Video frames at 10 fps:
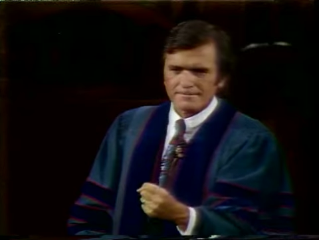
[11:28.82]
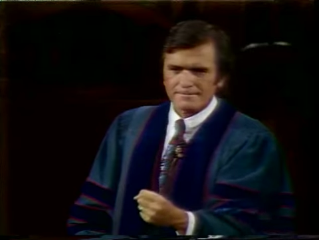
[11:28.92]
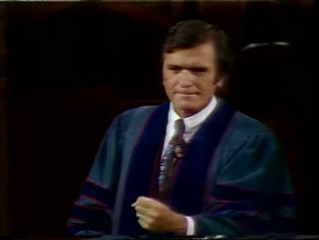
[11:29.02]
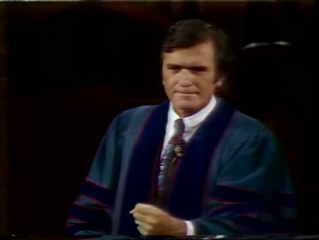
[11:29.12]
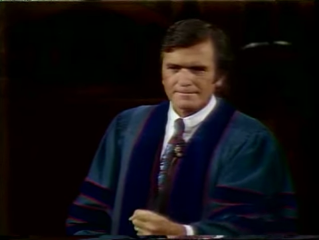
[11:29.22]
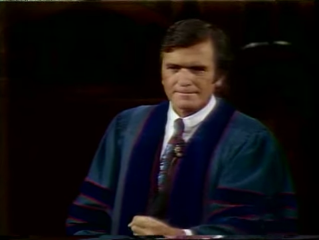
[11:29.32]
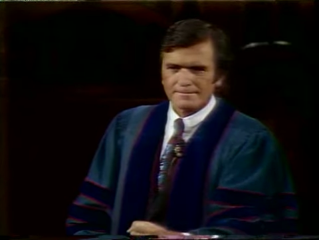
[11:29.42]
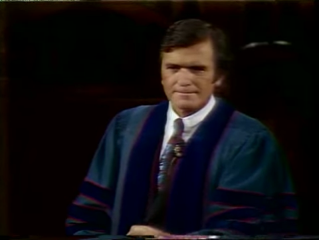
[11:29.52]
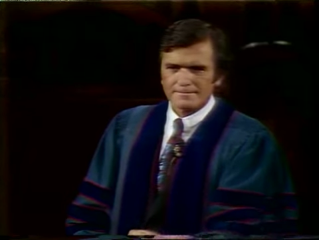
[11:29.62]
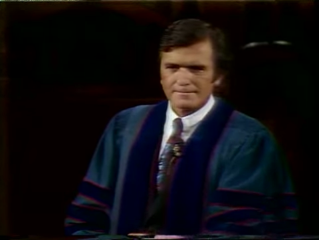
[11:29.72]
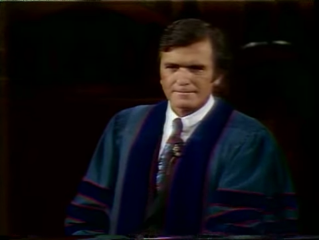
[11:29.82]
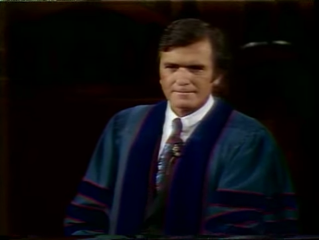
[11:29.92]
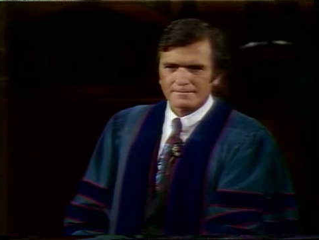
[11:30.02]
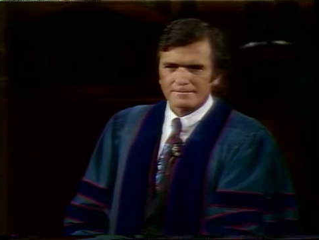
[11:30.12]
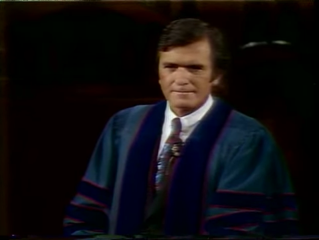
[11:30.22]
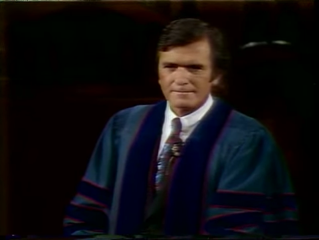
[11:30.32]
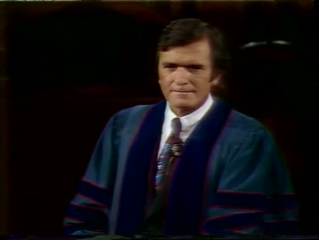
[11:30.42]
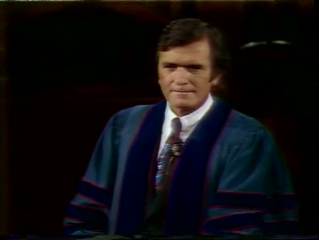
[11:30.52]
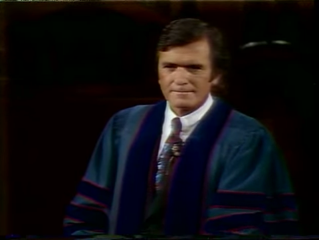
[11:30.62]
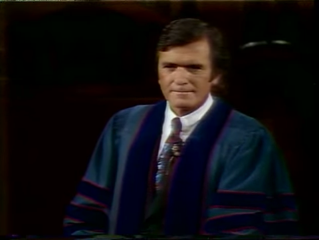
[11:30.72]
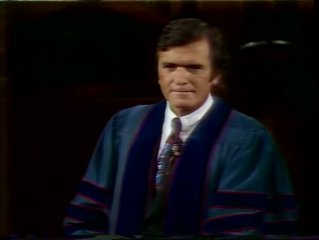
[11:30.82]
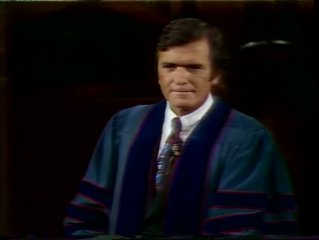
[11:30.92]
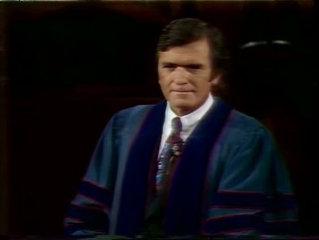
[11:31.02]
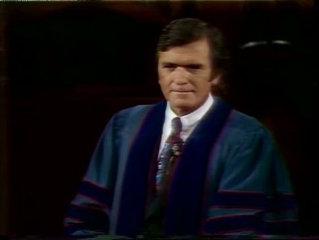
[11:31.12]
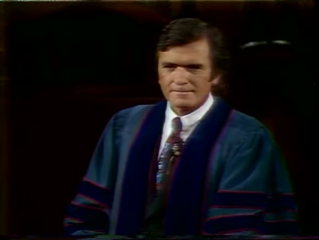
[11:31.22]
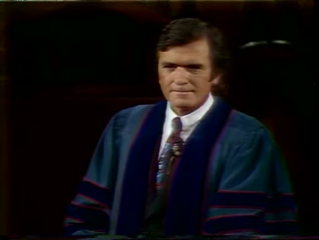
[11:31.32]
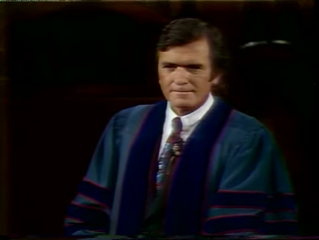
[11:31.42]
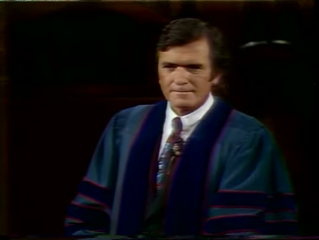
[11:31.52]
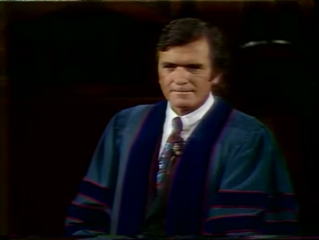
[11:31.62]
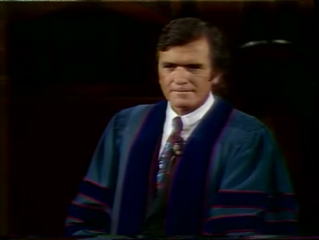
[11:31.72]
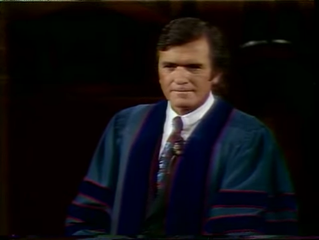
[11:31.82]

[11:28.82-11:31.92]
(no one is talking)